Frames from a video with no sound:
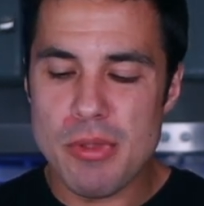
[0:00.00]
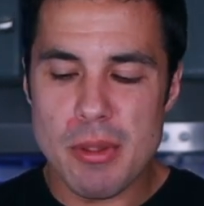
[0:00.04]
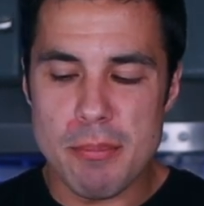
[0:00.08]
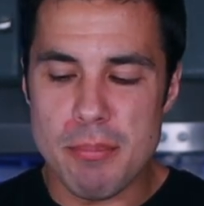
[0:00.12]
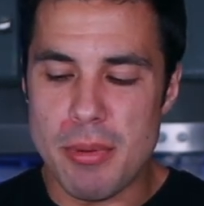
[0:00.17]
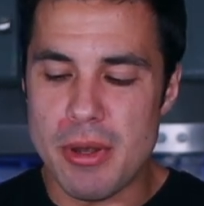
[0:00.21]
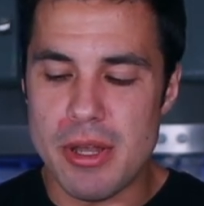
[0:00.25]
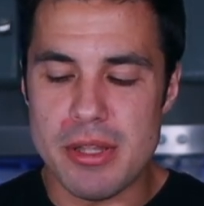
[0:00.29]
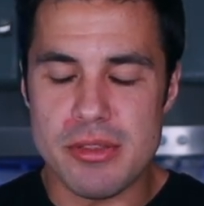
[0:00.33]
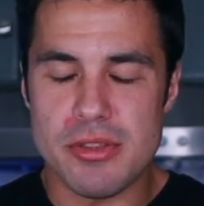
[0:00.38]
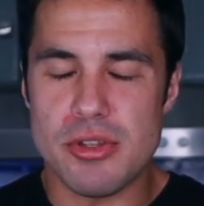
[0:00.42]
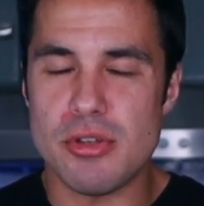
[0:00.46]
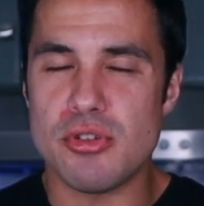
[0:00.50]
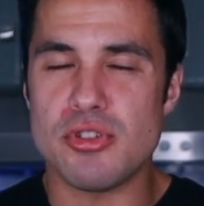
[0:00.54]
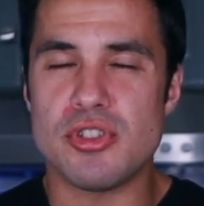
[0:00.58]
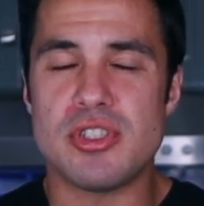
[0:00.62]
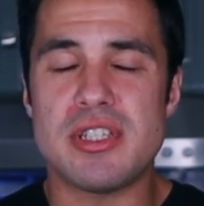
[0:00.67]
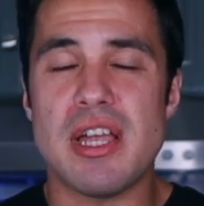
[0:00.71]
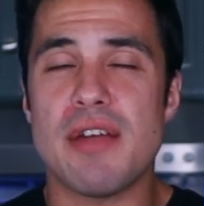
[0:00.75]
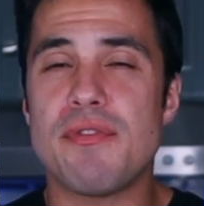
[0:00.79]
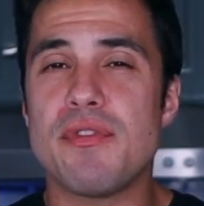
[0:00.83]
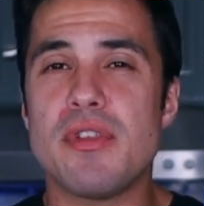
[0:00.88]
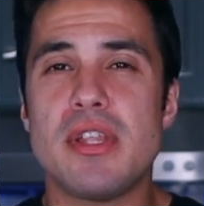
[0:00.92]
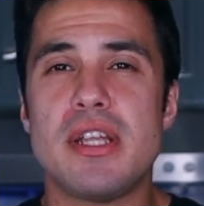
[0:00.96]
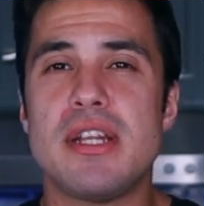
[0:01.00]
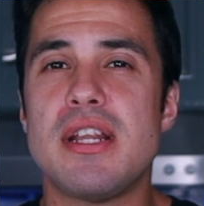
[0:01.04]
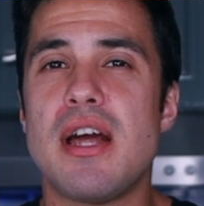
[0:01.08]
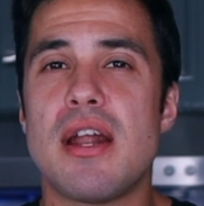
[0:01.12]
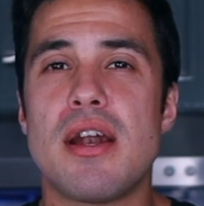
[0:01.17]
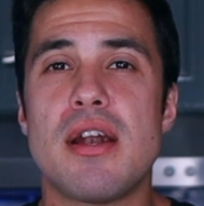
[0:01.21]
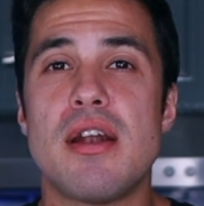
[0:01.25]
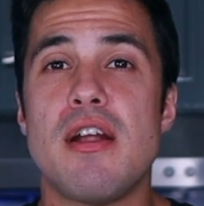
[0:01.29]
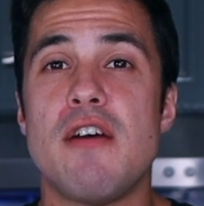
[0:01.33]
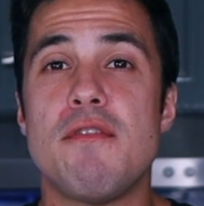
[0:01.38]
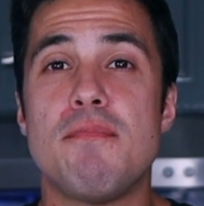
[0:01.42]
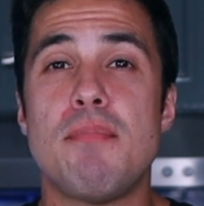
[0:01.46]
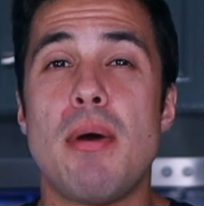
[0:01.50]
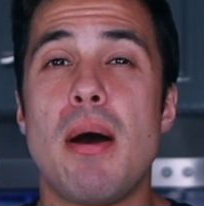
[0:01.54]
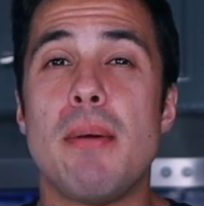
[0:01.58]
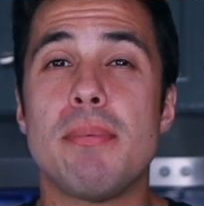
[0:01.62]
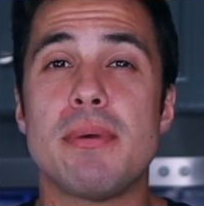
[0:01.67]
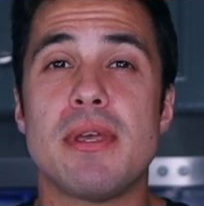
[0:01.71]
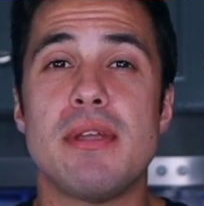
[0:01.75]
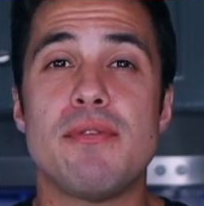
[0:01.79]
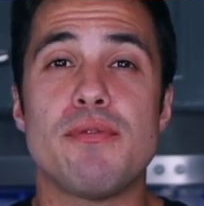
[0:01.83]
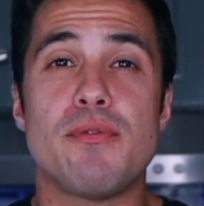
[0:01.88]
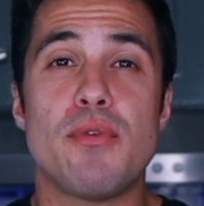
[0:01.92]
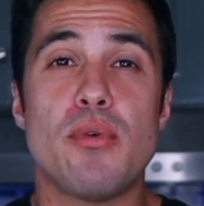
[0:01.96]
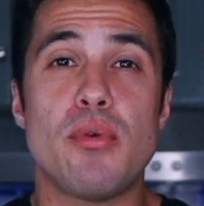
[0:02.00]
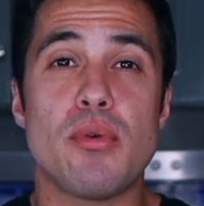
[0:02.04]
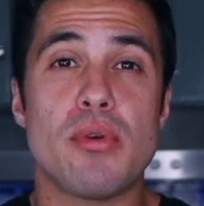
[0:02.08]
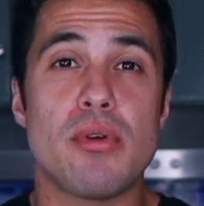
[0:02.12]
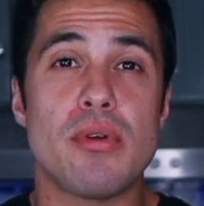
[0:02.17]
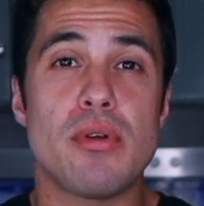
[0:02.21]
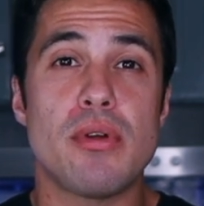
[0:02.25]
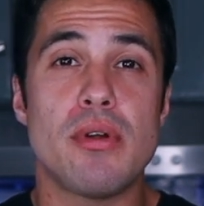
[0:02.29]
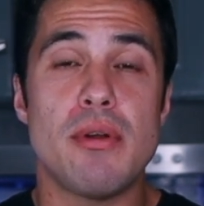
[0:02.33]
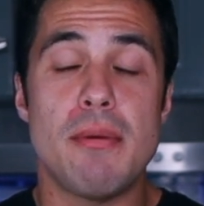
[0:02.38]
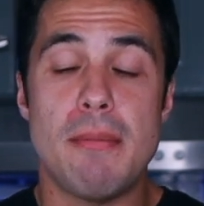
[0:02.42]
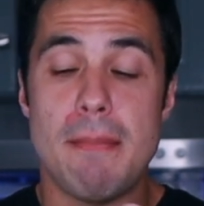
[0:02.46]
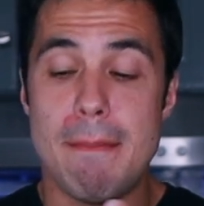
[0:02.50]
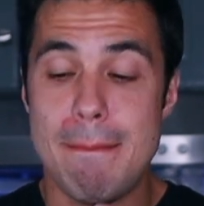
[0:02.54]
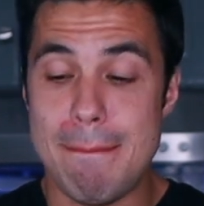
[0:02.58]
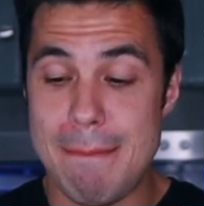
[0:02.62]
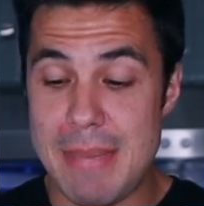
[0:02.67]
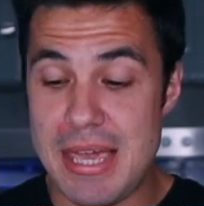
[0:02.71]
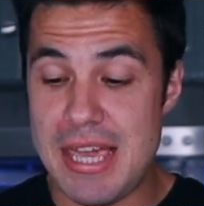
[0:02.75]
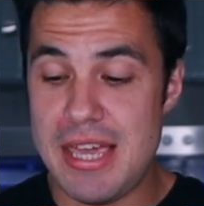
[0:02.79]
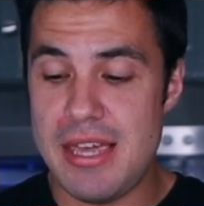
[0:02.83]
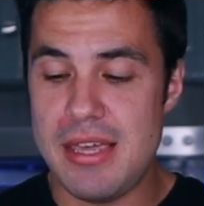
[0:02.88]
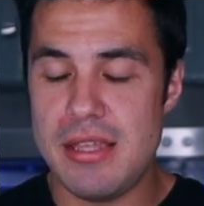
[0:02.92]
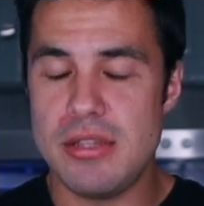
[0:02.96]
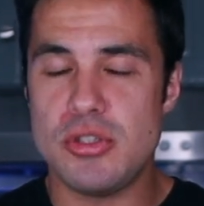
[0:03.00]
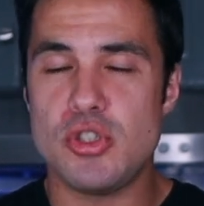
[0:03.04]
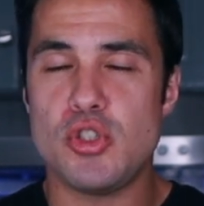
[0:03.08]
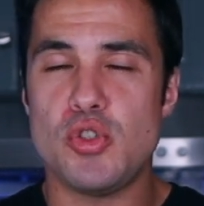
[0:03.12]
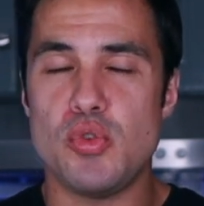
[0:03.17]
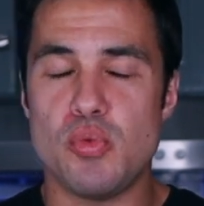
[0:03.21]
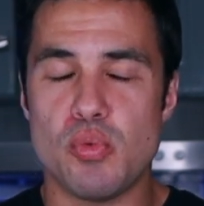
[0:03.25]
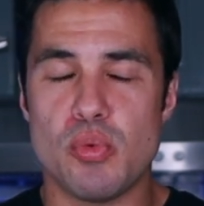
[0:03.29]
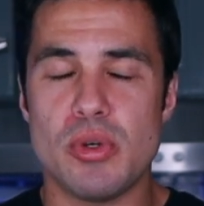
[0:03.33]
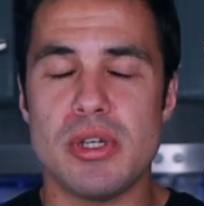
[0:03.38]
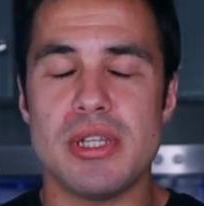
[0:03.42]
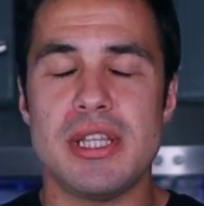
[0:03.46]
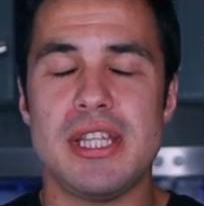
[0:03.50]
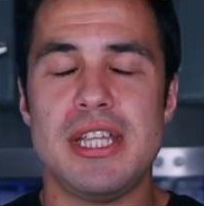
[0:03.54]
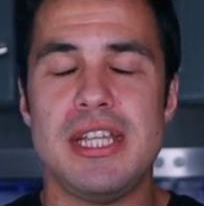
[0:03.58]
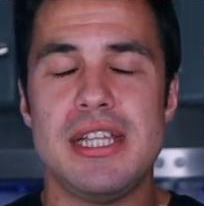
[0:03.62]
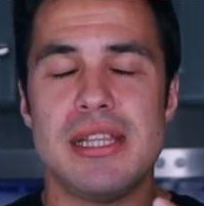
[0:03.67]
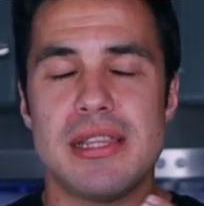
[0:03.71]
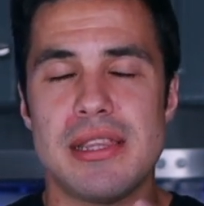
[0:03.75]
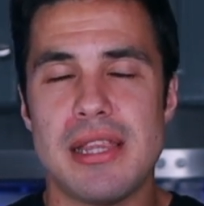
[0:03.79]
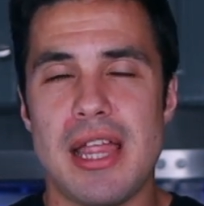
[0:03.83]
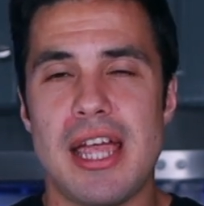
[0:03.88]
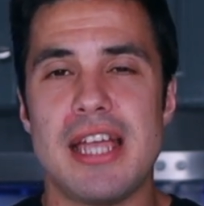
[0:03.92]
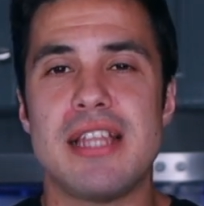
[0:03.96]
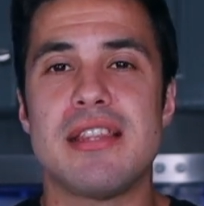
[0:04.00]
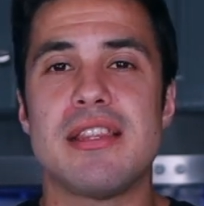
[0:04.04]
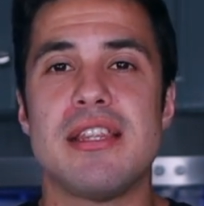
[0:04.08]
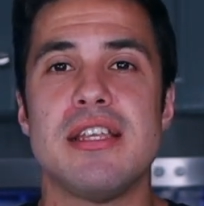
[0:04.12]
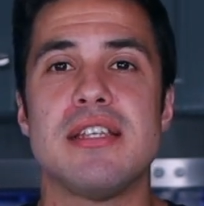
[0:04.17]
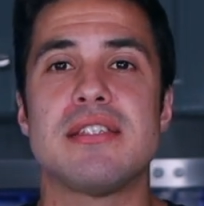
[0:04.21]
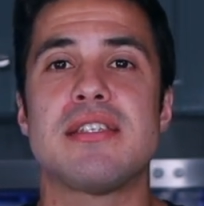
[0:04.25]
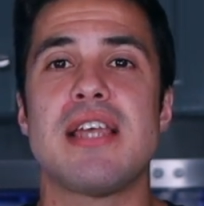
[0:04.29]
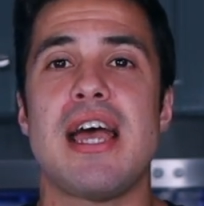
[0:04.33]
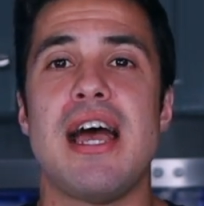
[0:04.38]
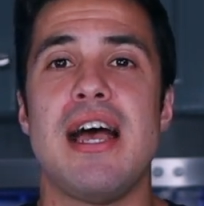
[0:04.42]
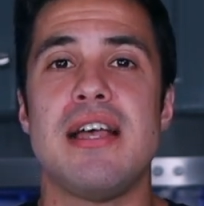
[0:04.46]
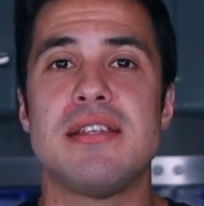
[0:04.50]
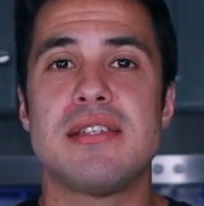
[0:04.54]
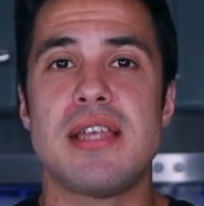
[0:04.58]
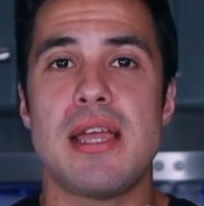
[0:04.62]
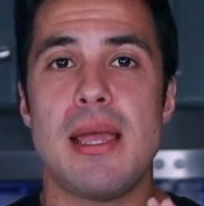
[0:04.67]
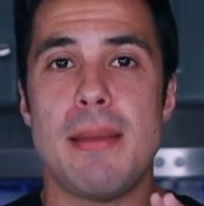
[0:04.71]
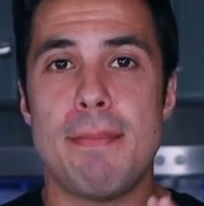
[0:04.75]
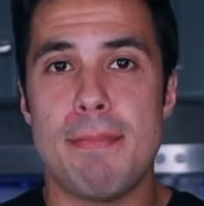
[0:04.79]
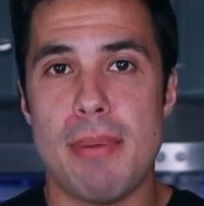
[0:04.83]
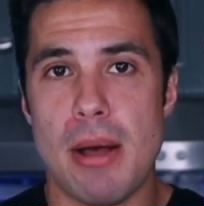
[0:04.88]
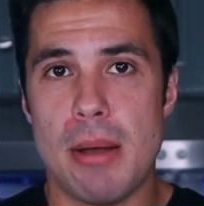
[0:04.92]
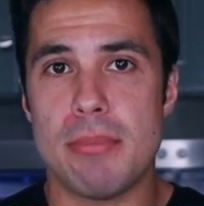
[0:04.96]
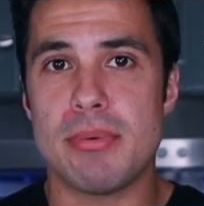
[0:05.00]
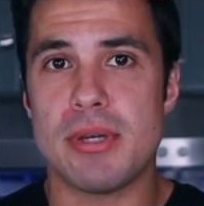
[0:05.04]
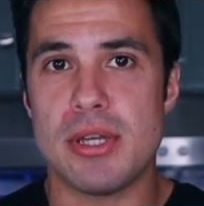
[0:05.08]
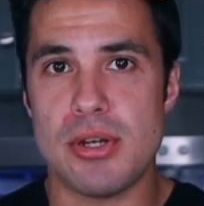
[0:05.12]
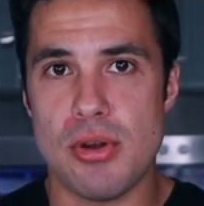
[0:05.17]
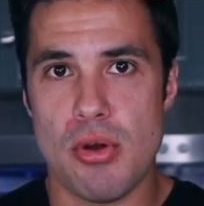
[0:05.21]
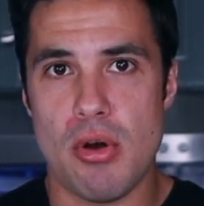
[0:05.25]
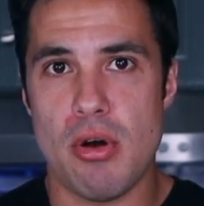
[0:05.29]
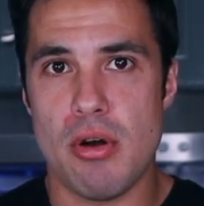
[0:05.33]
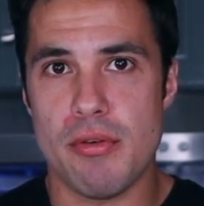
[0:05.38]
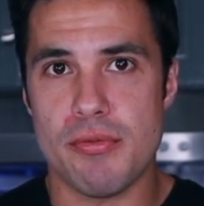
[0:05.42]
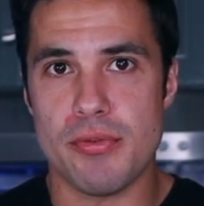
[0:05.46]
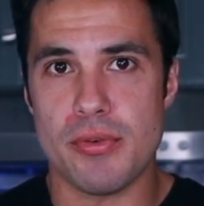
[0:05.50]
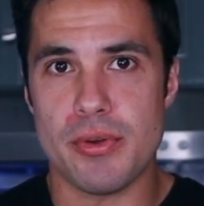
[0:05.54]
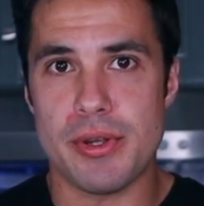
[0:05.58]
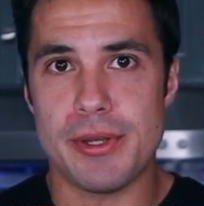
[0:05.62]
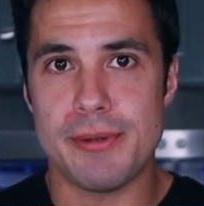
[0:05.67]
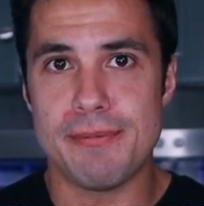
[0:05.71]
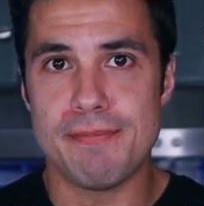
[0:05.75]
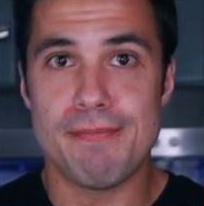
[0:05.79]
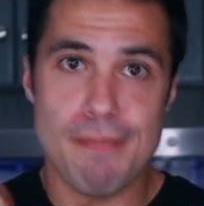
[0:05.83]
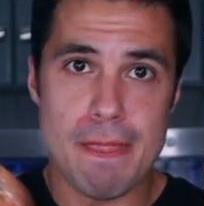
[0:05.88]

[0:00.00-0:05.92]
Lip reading: but there's definitely not enough pumpkin for me to really like this as a pumpkin offering.